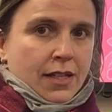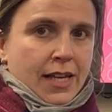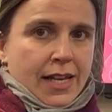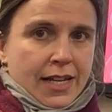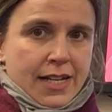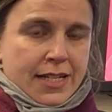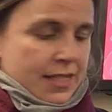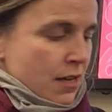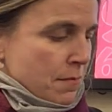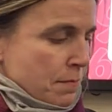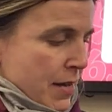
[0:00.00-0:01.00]
Okay, let's
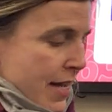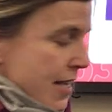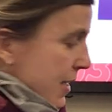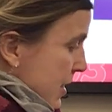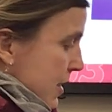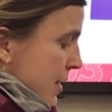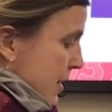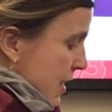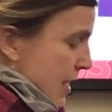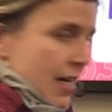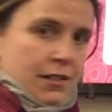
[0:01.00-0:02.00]
come back and
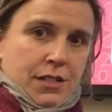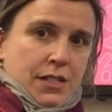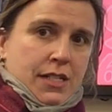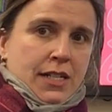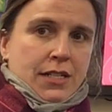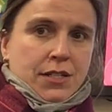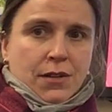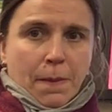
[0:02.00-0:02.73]
see how you did.